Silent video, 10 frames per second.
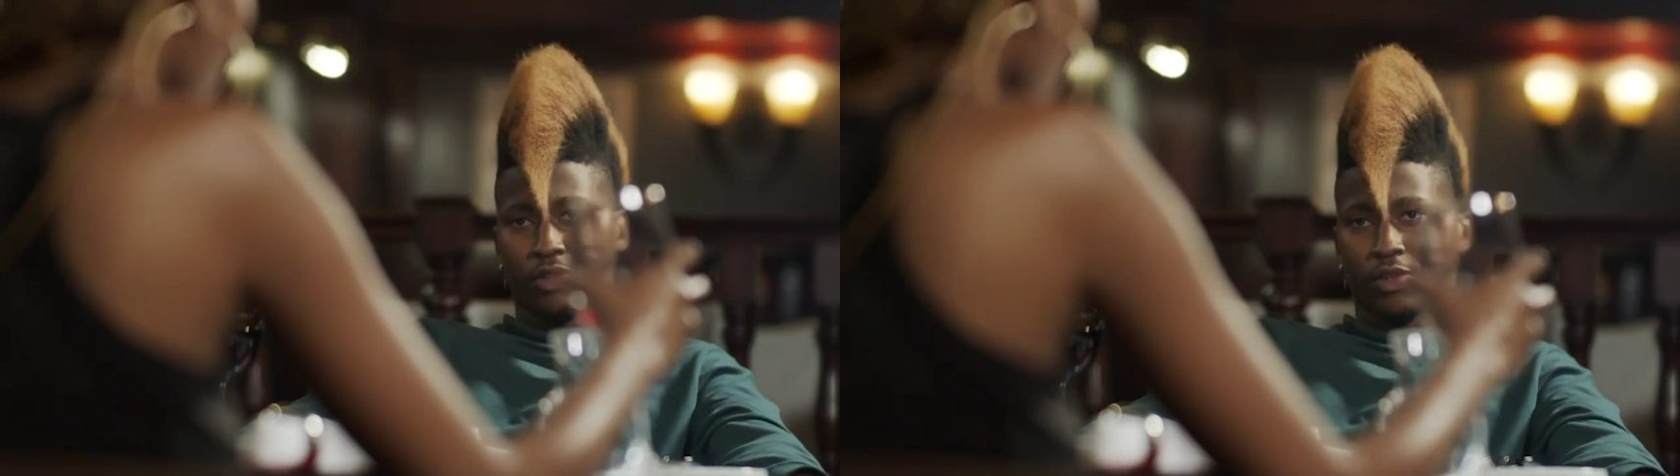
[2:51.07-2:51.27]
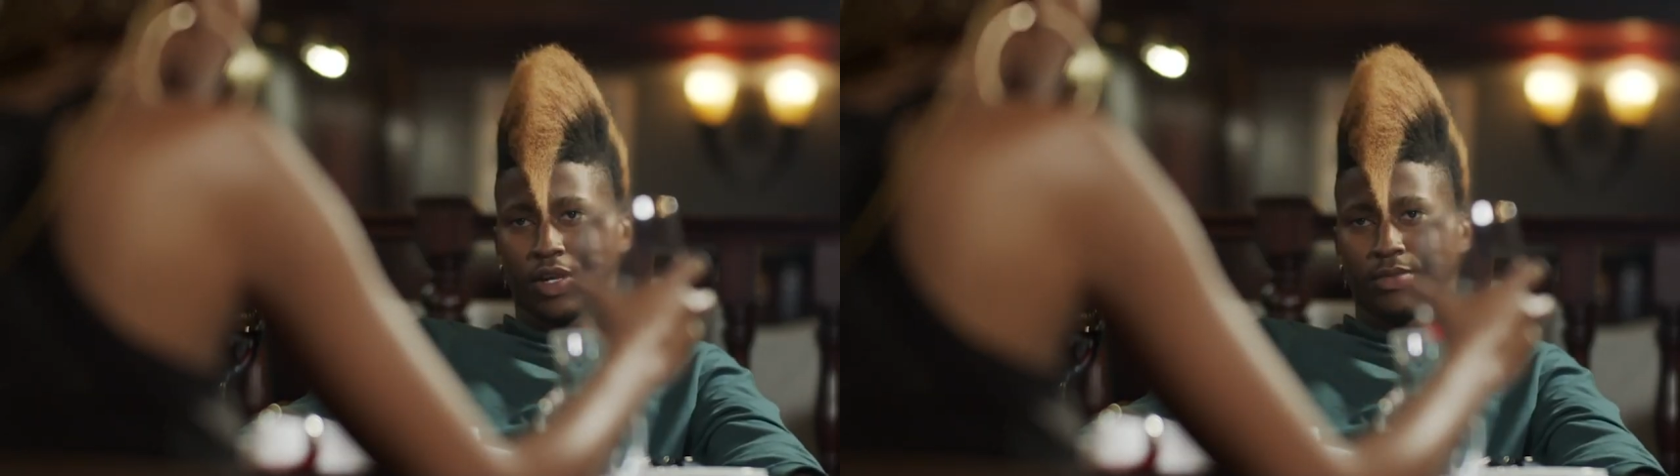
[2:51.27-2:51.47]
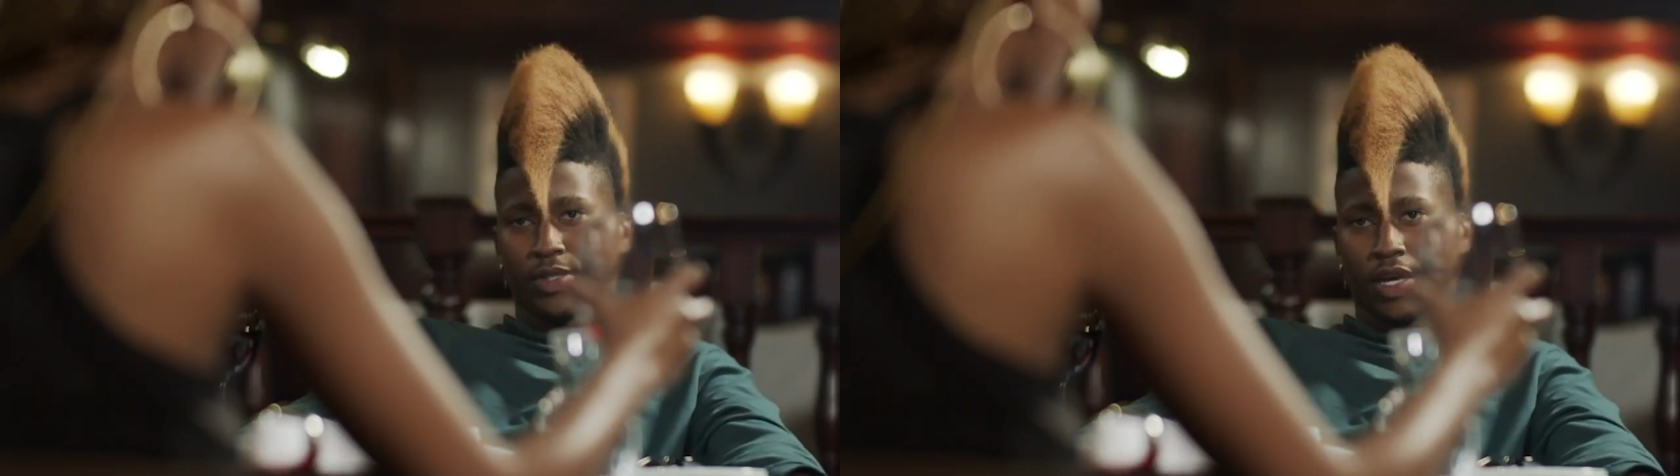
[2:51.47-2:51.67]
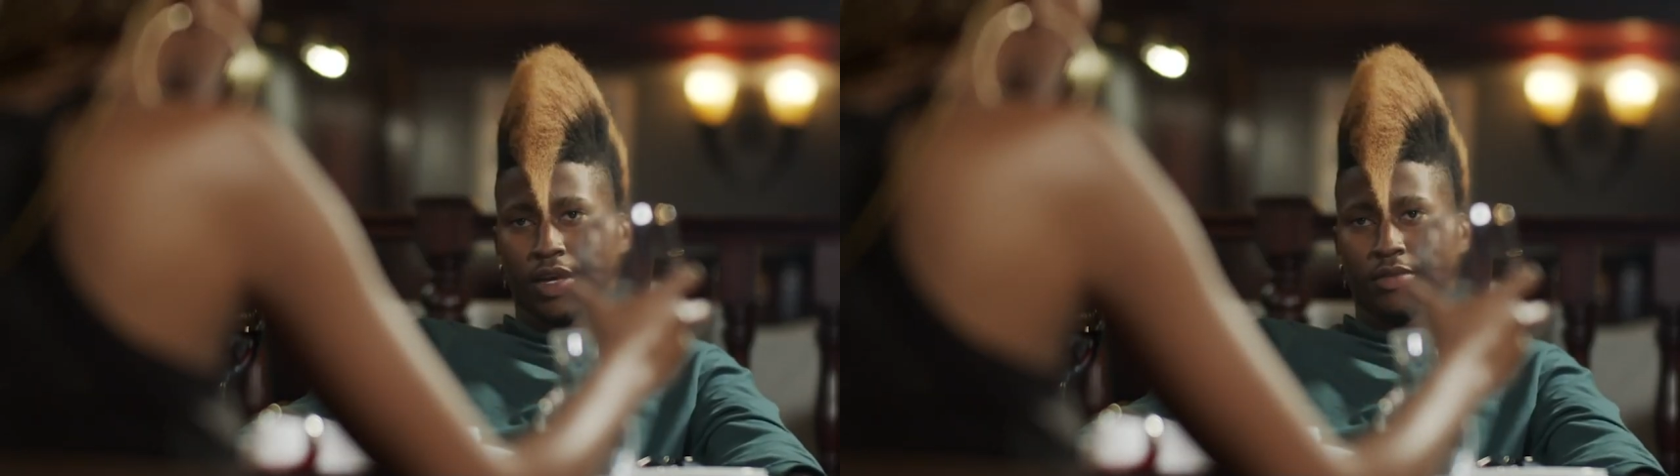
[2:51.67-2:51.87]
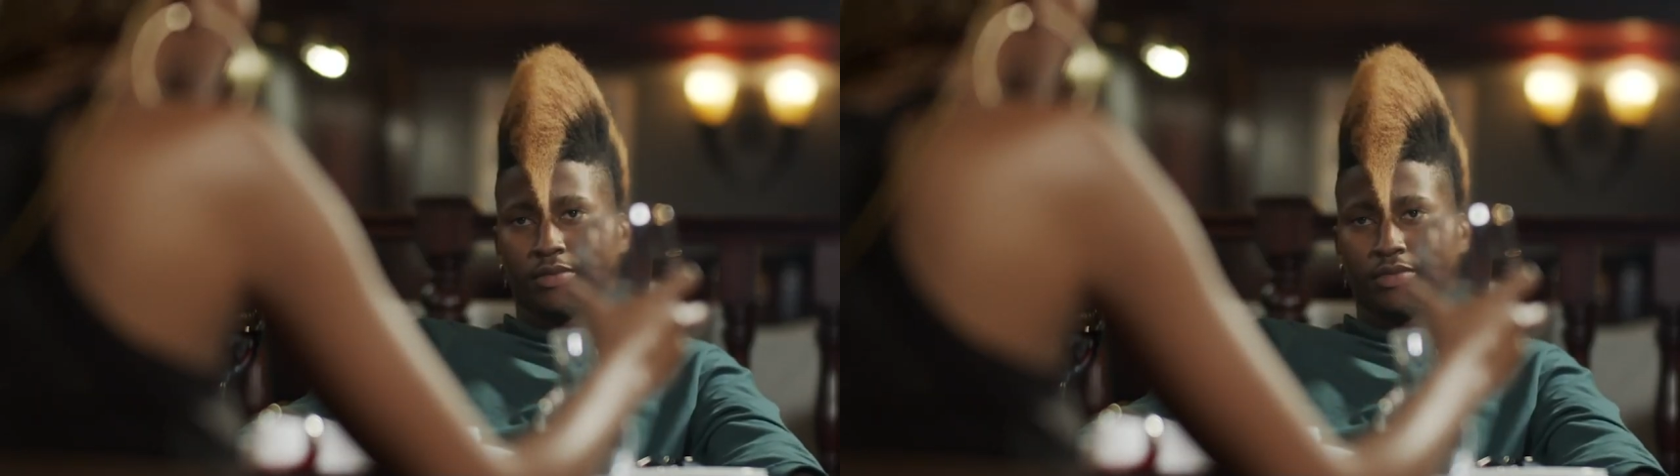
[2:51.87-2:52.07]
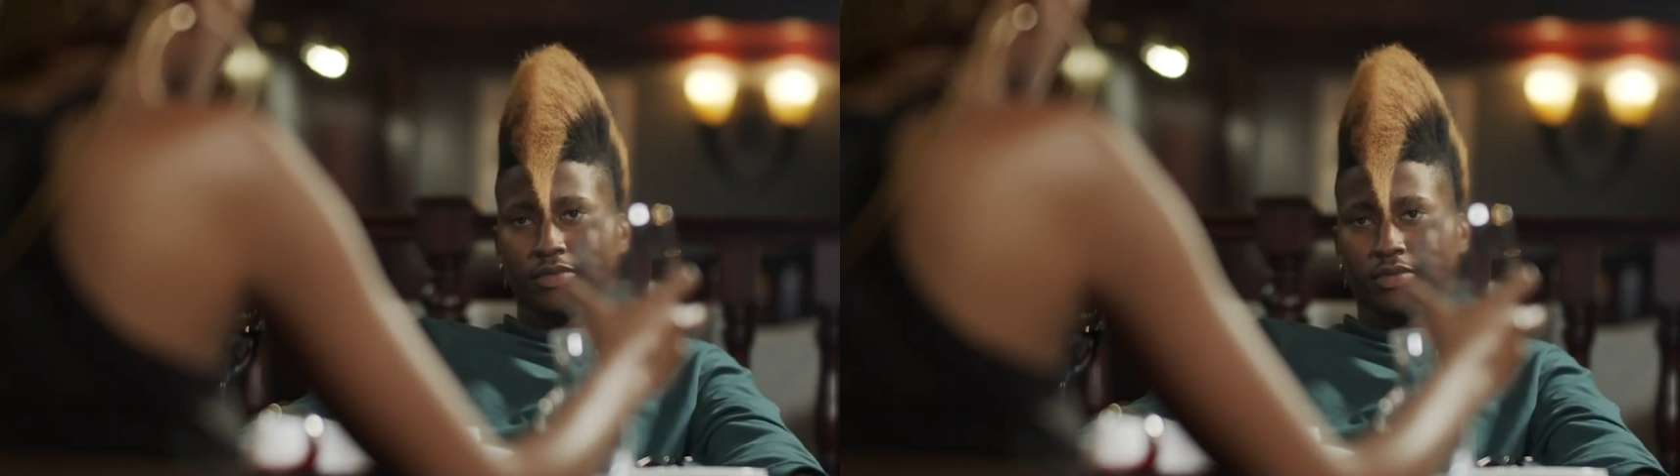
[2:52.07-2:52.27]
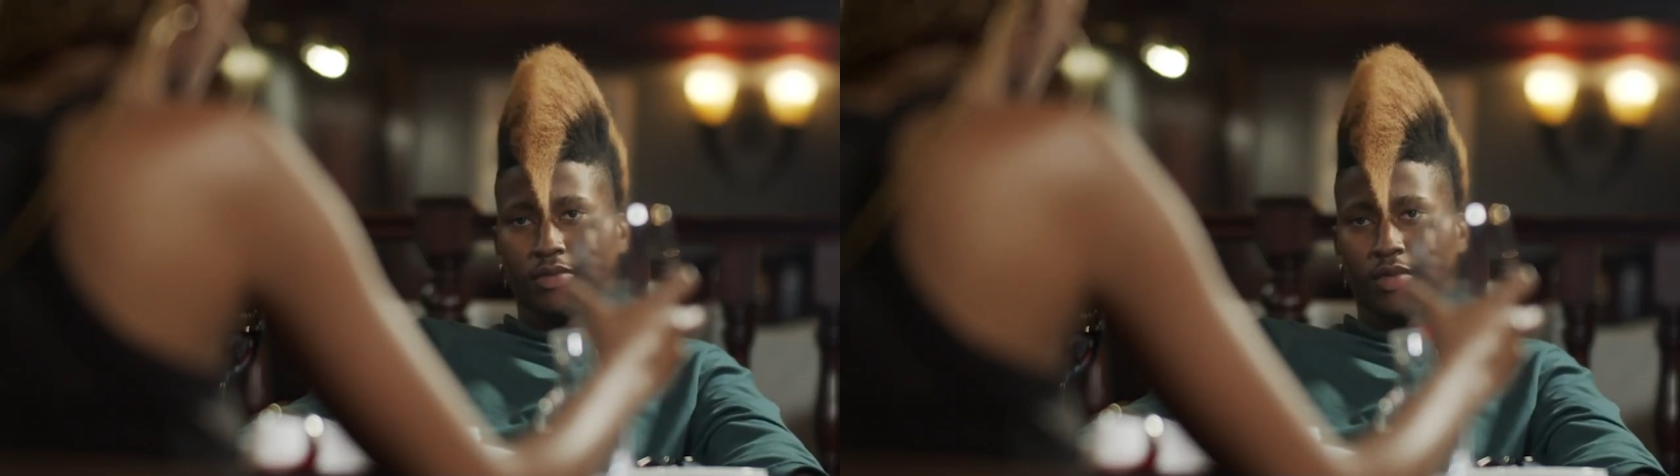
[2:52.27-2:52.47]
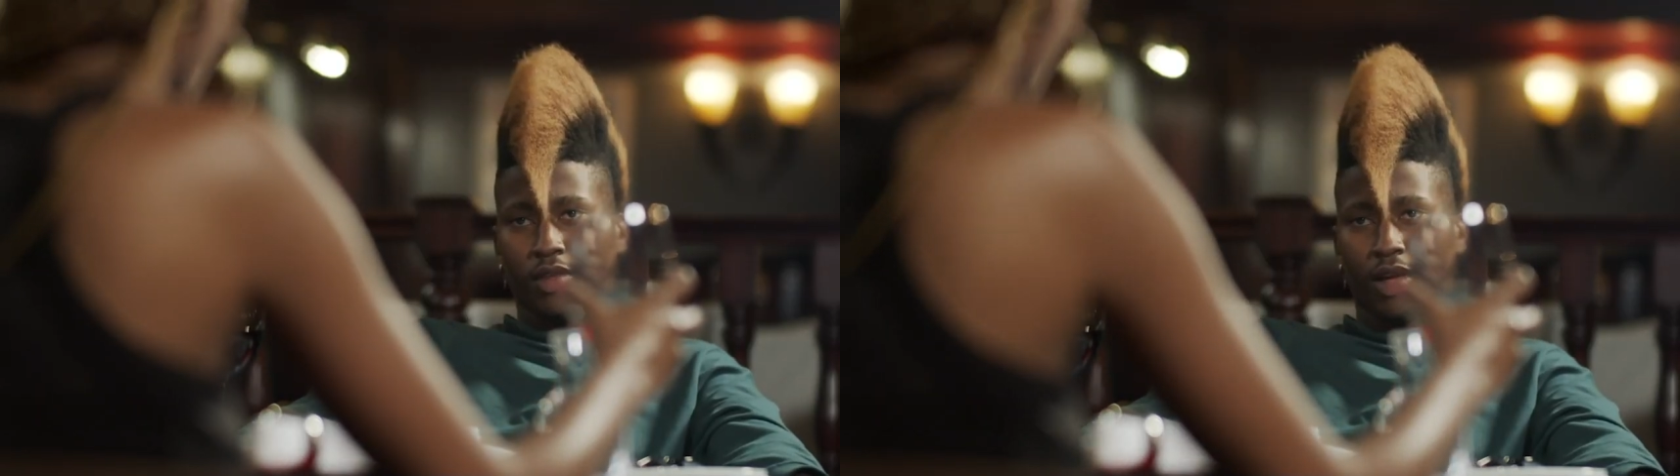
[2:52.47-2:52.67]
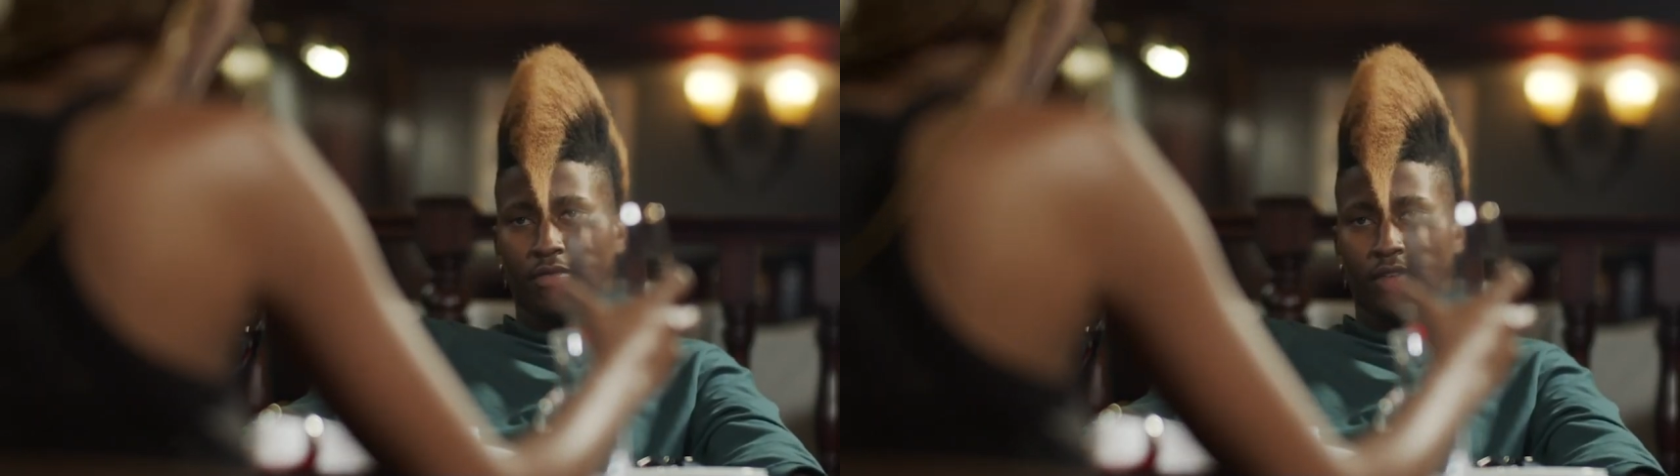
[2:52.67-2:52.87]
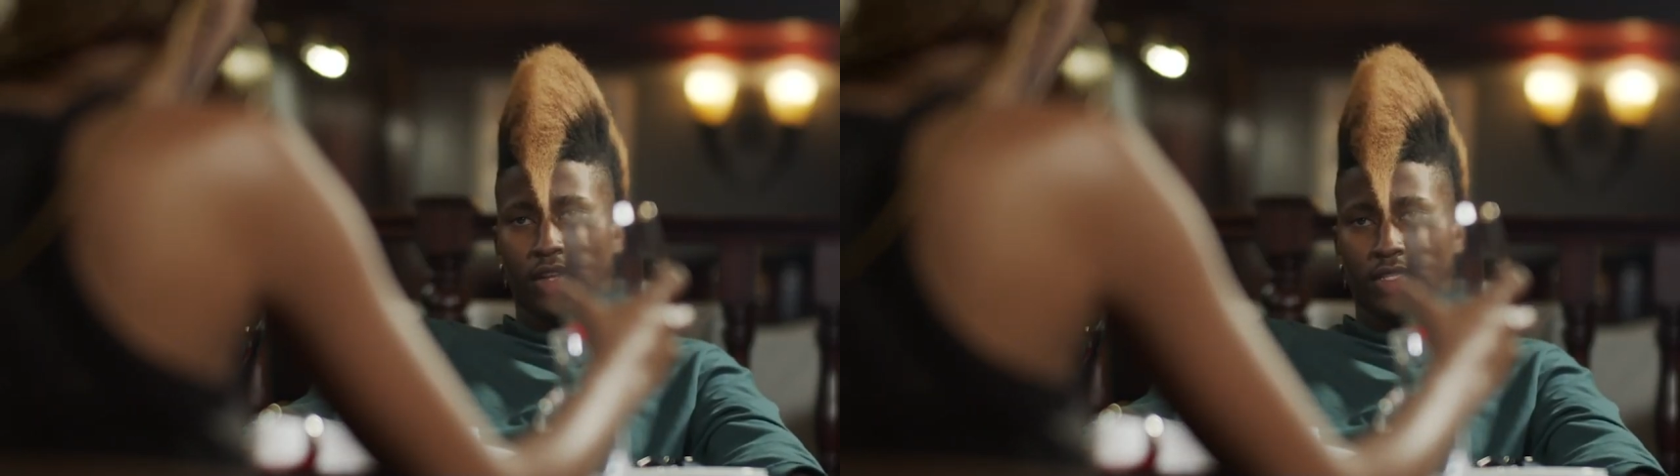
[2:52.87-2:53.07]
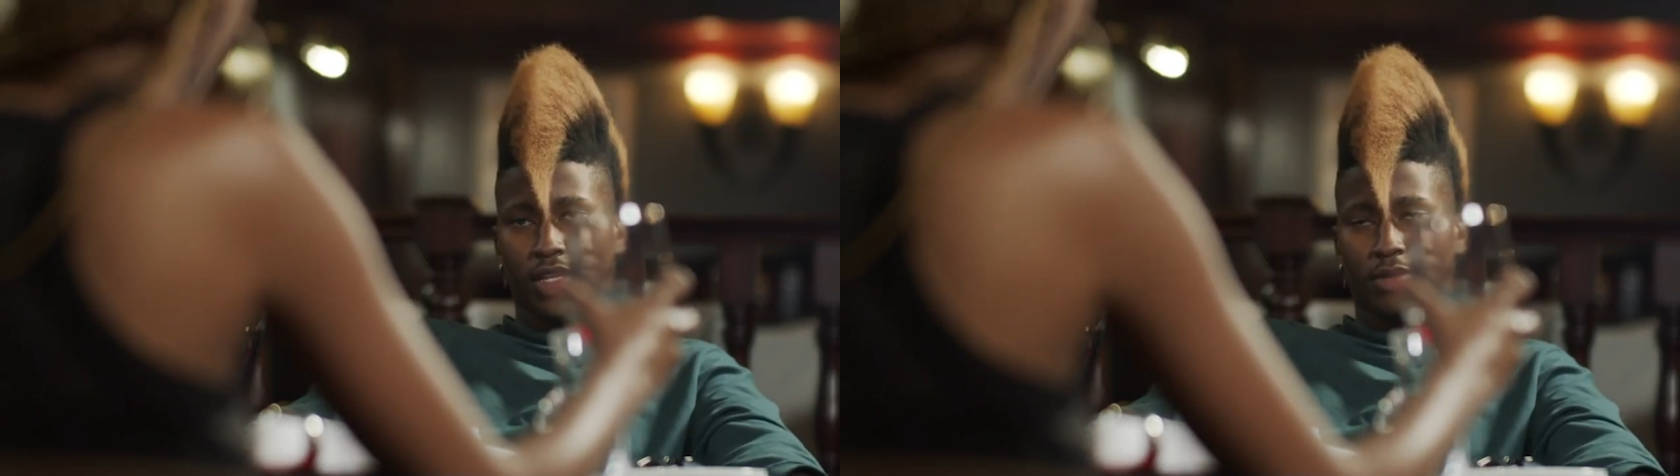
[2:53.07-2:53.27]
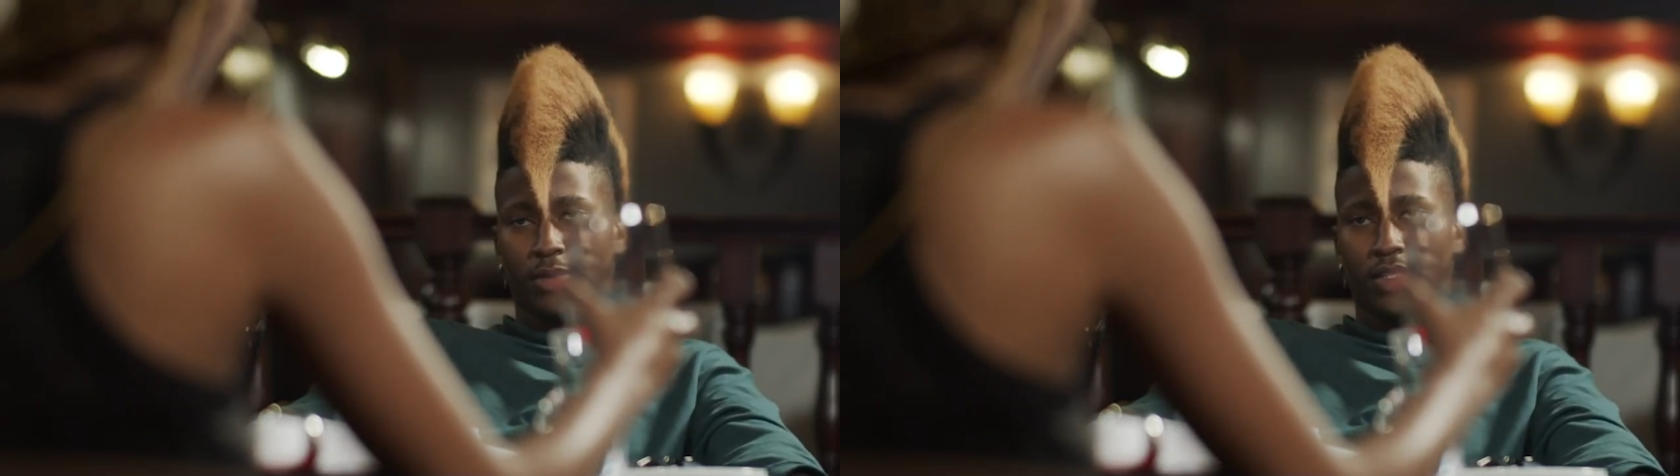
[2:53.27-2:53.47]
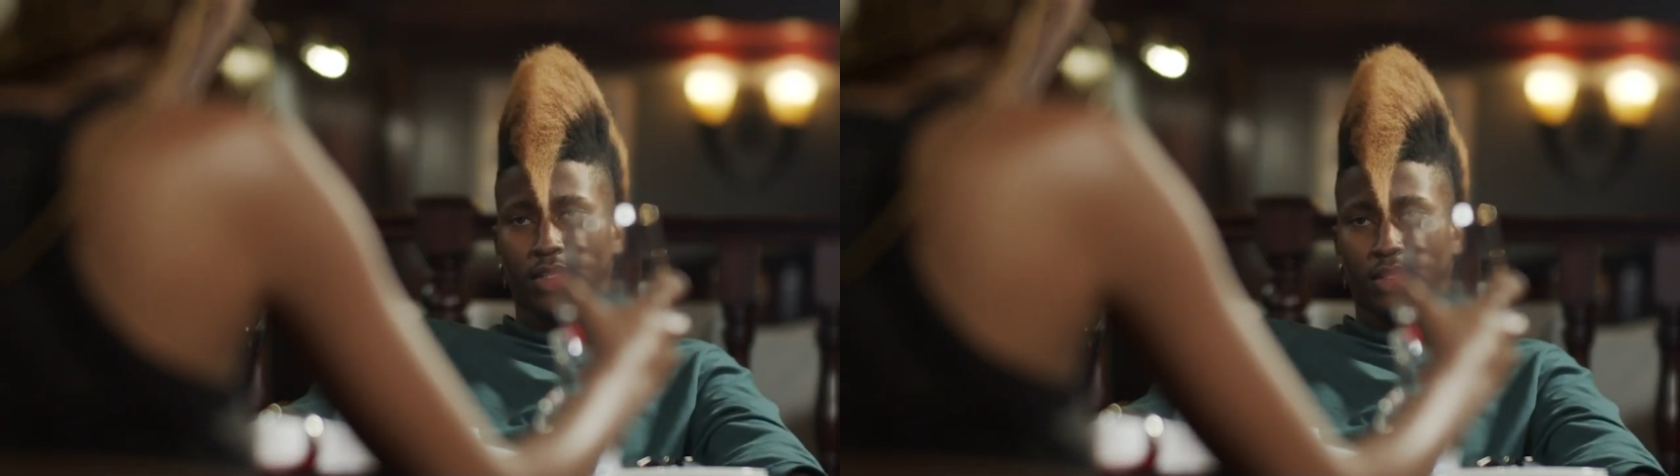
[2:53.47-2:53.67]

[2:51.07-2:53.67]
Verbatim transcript: you know what I'm saying? I'm very celibate.